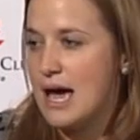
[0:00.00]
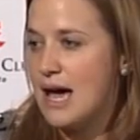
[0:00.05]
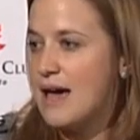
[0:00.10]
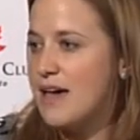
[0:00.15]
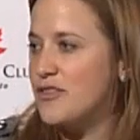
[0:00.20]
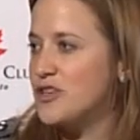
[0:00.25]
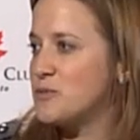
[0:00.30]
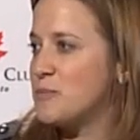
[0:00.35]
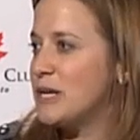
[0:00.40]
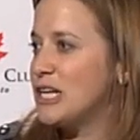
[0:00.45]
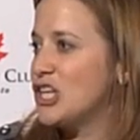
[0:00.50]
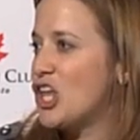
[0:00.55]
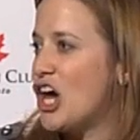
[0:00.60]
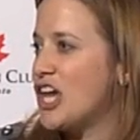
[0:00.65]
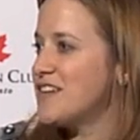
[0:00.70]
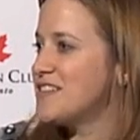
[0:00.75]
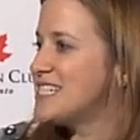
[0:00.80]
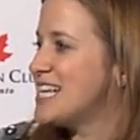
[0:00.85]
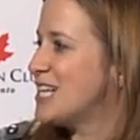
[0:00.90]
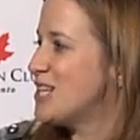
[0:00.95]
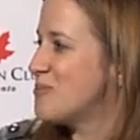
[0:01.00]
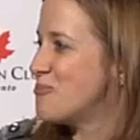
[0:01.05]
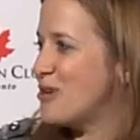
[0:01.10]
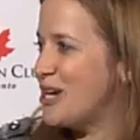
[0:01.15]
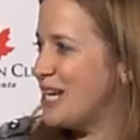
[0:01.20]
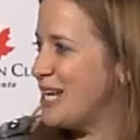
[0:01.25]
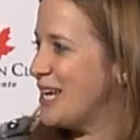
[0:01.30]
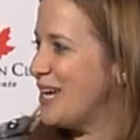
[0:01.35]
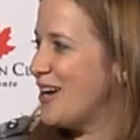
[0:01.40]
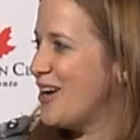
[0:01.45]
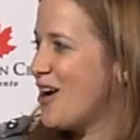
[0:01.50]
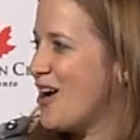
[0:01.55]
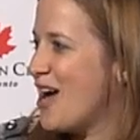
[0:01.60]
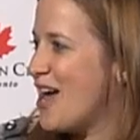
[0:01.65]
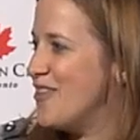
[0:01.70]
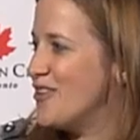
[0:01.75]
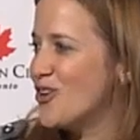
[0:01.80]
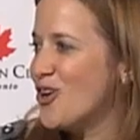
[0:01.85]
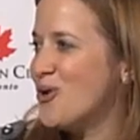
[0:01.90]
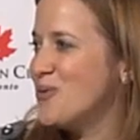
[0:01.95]
There's been a lot of celebrating,
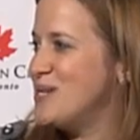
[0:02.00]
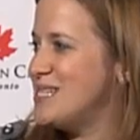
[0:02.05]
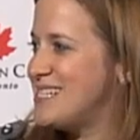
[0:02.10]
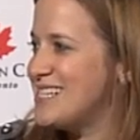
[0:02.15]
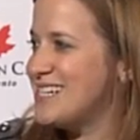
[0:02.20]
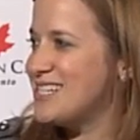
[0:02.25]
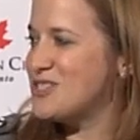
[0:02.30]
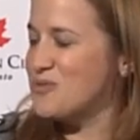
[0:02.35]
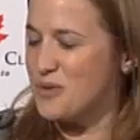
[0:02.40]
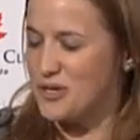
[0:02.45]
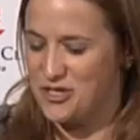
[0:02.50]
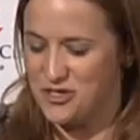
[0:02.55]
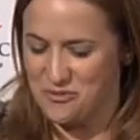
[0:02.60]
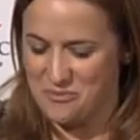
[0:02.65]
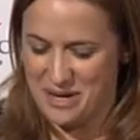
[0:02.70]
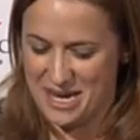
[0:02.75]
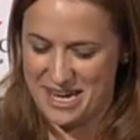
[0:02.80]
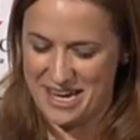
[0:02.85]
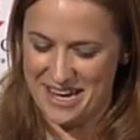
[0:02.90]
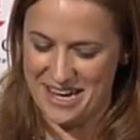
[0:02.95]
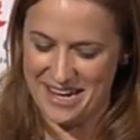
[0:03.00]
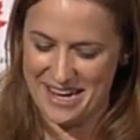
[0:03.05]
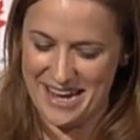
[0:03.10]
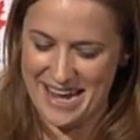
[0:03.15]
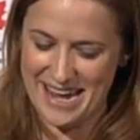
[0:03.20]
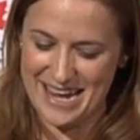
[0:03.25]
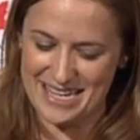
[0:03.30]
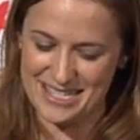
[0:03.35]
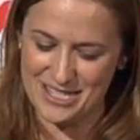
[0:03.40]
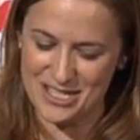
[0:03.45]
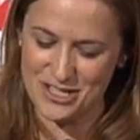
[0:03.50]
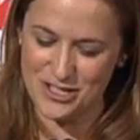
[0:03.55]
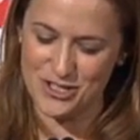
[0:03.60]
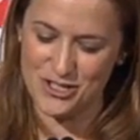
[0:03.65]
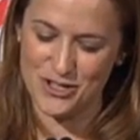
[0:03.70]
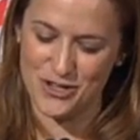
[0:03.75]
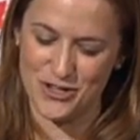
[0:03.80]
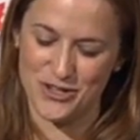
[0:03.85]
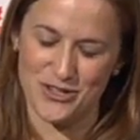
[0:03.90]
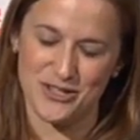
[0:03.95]
and there always is where Jamaica is
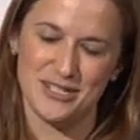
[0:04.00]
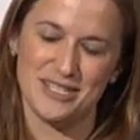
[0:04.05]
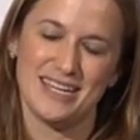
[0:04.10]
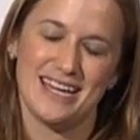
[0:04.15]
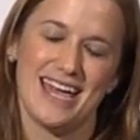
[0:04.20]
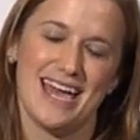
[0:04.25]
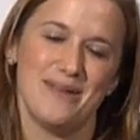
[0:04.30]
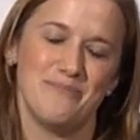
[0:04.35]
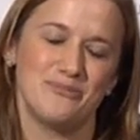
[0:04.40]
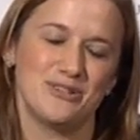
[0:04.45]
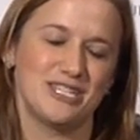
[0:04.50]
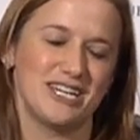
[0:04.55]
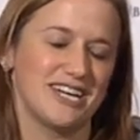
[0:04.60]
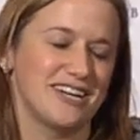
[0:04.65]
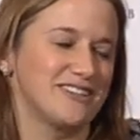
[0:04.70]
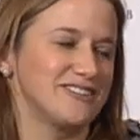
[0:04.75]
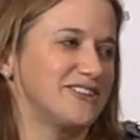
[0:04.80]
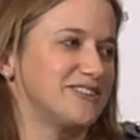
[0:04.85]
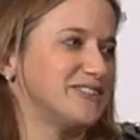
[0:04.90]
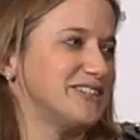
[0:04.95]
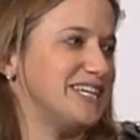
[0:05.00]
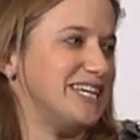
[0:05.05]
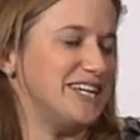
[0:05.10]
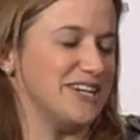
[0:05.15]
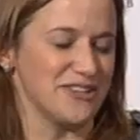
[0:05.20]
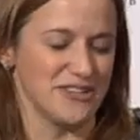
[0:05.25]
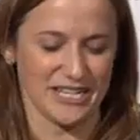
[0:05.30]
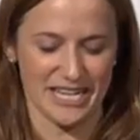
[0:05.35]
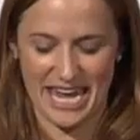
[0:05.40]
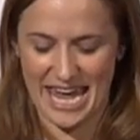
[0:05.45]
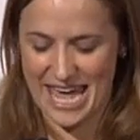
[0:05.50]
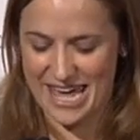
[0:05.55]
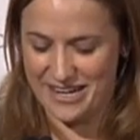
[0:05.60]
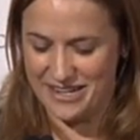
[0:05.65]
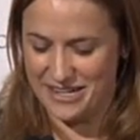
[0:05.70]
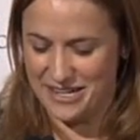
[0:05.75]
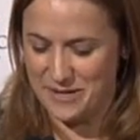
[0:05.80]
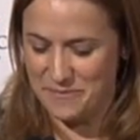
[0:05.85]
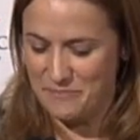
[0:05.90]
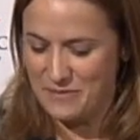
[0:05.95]
concerned, and particularly here in
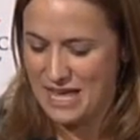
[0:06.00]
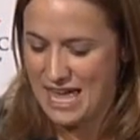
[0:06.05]
Canada.